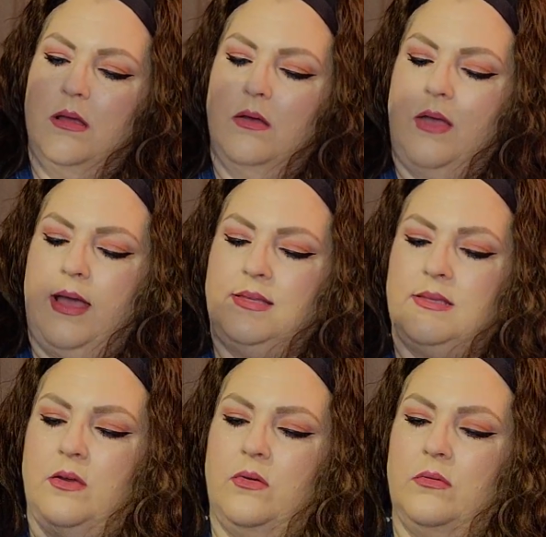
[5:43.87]
Okay,
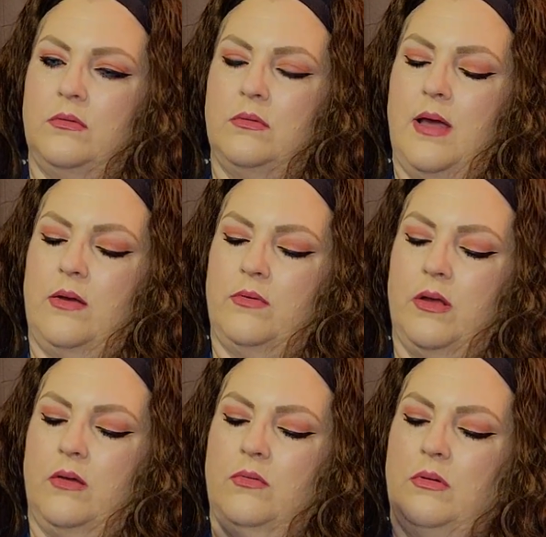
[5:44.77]
so I don't
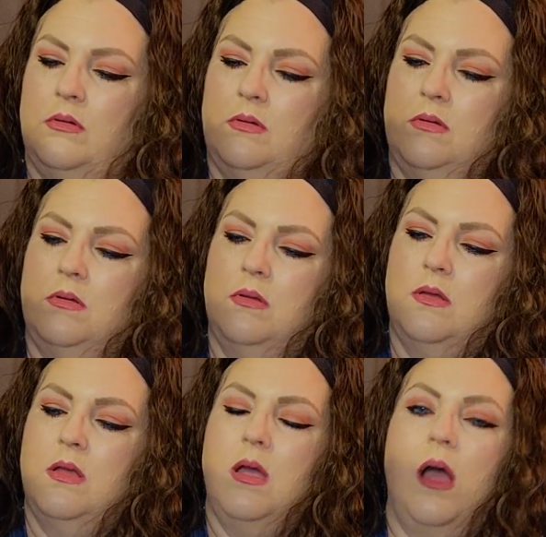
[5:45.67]
know.
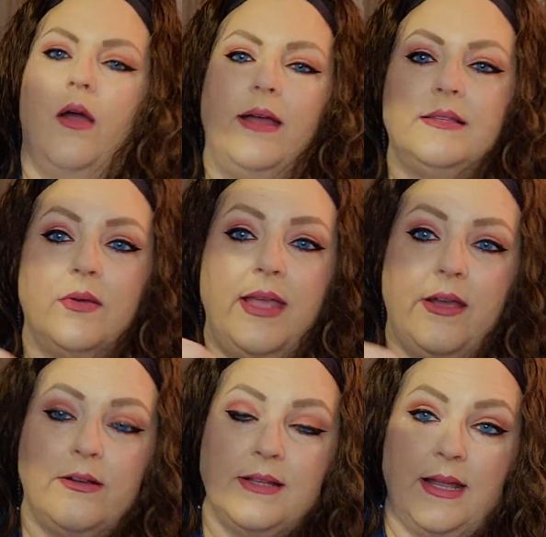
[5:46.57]
All right, so
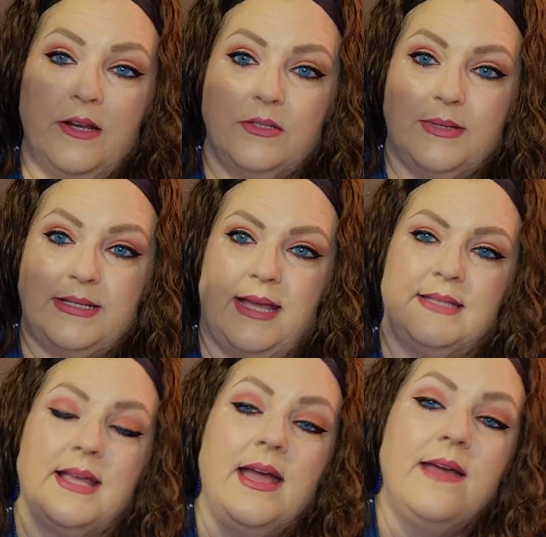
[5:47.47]
here's, here's what it
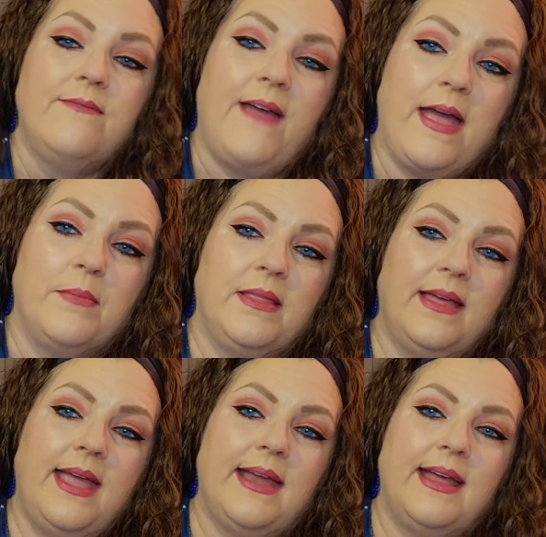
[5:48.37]
says.
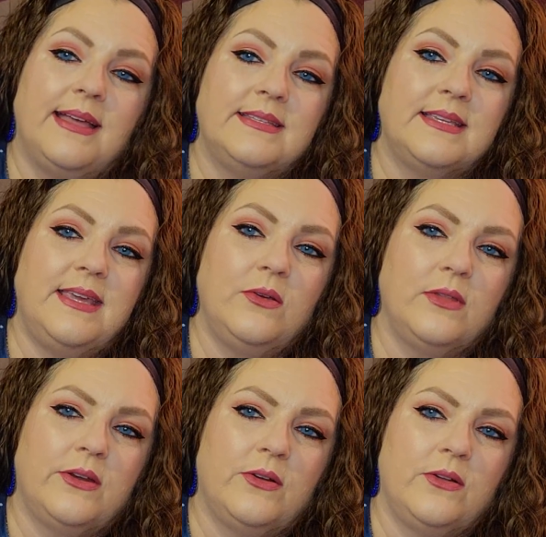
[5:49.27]
Family, and it has the cute
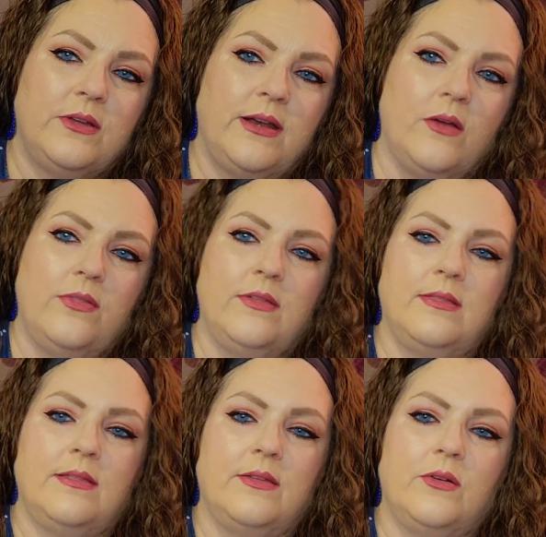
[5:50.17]
little, you know, the,
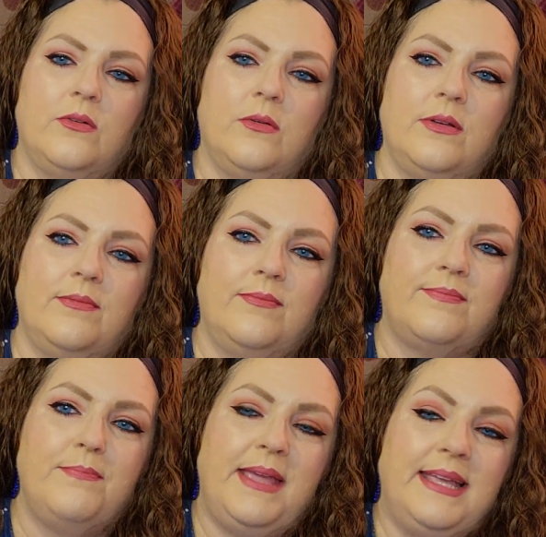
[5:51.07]
the little
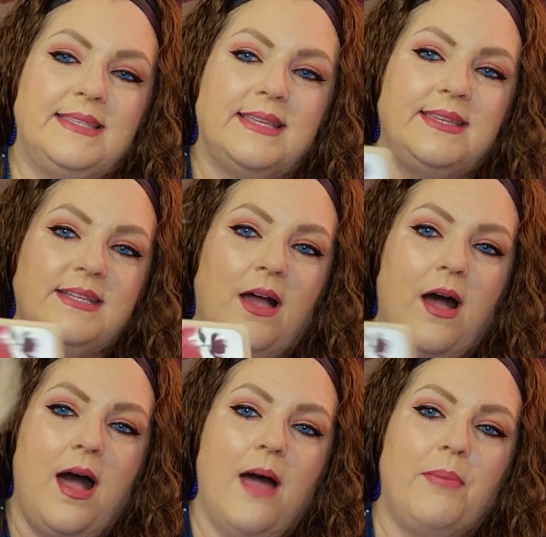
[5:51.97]
beads at the
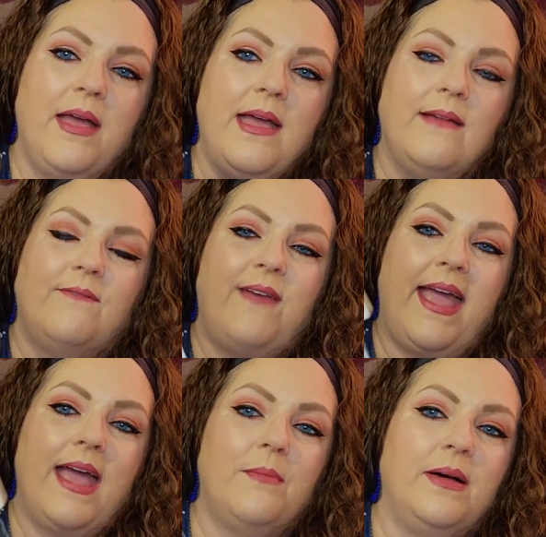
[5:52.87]
top.
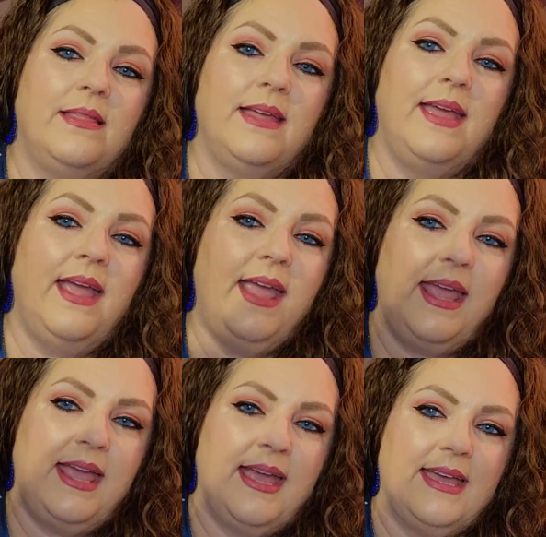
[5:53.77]
Family
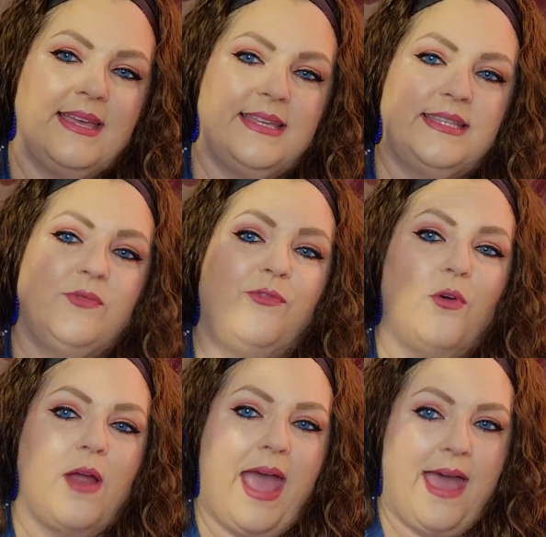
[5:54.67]
is
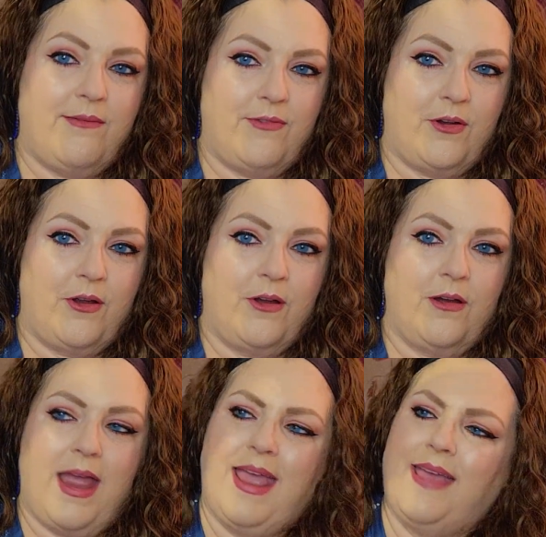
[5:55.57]
forever.
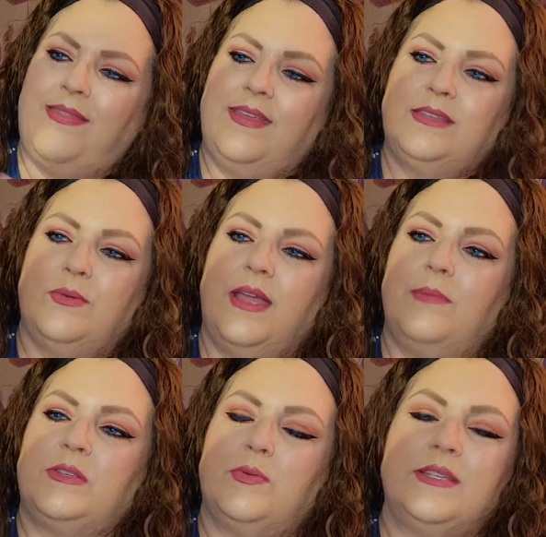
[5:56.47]
And this one
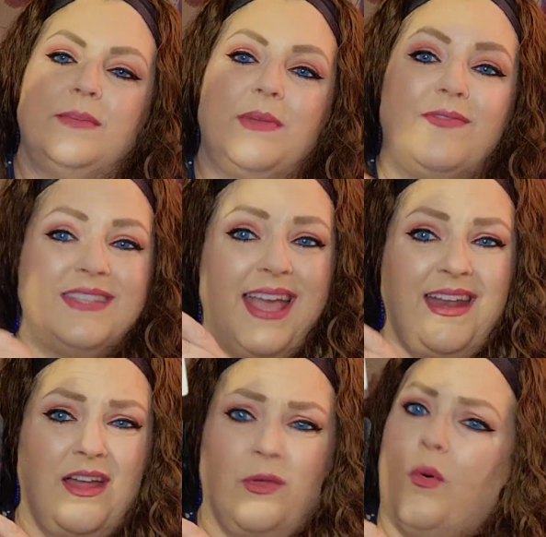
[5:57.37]
keeps twisting, but if it's
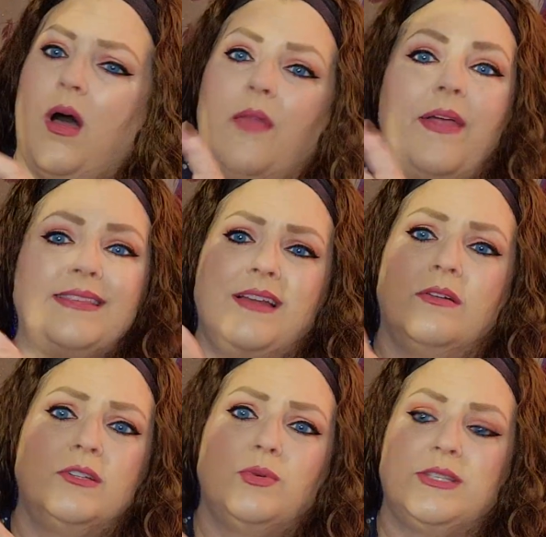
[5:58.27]
hanging on the wall, that's not
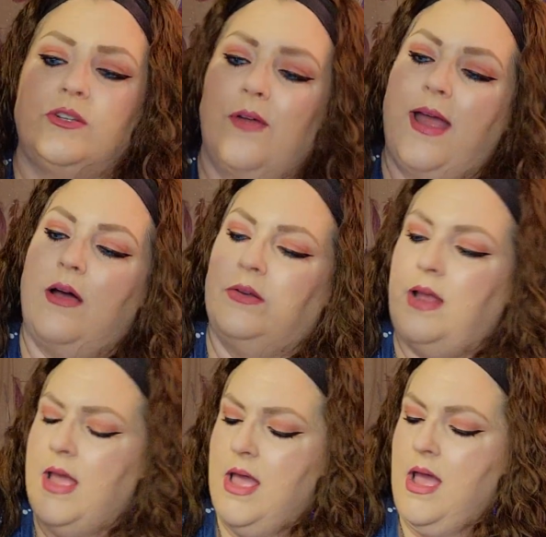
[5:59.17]
going to twist around.
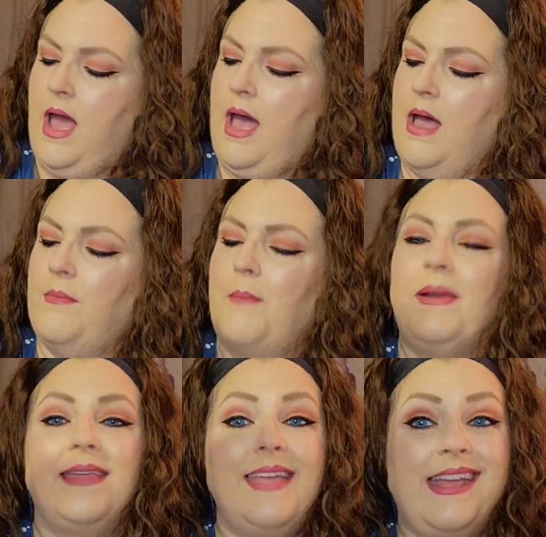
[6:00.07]
Um, but
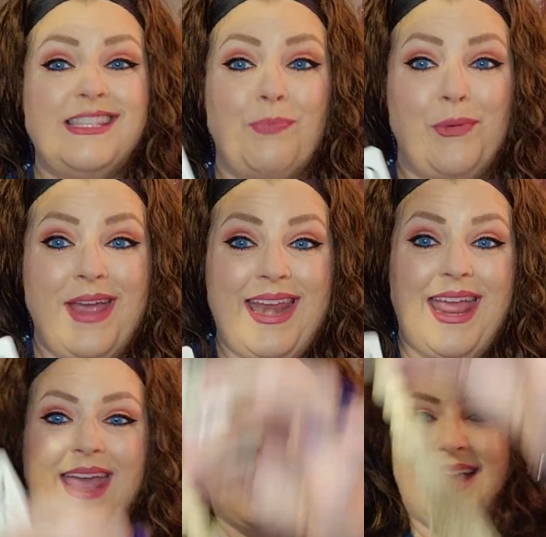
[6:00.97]
I think it's
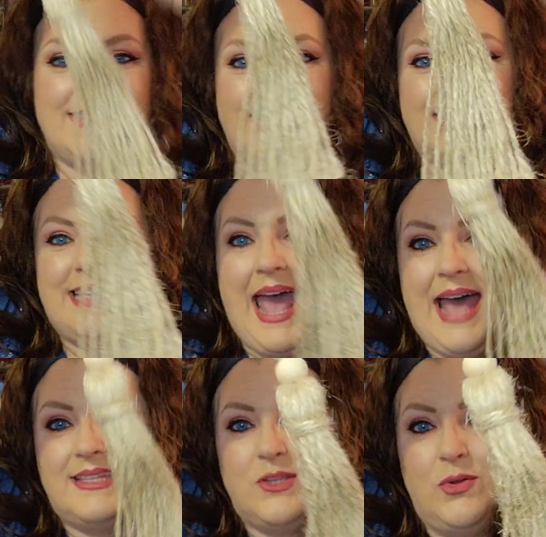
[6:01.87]
pretty, and it has like a
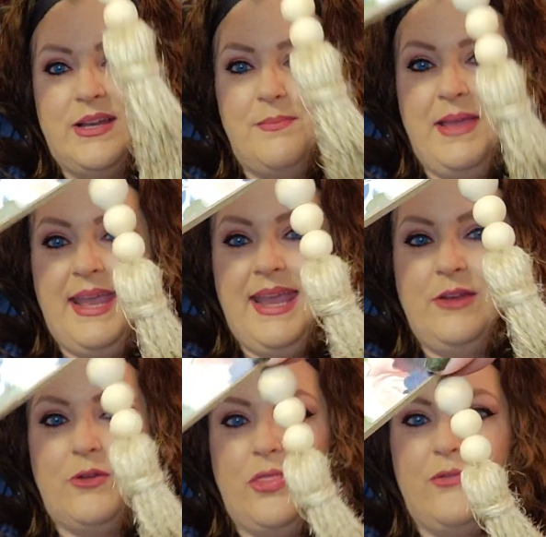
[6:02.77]
tassel and a bead
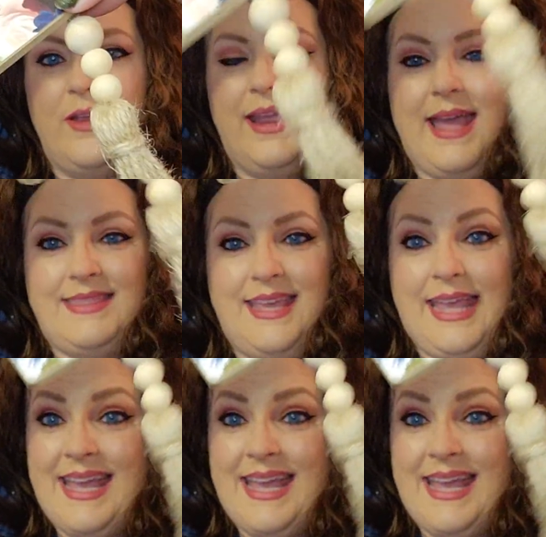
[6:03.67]
or three at the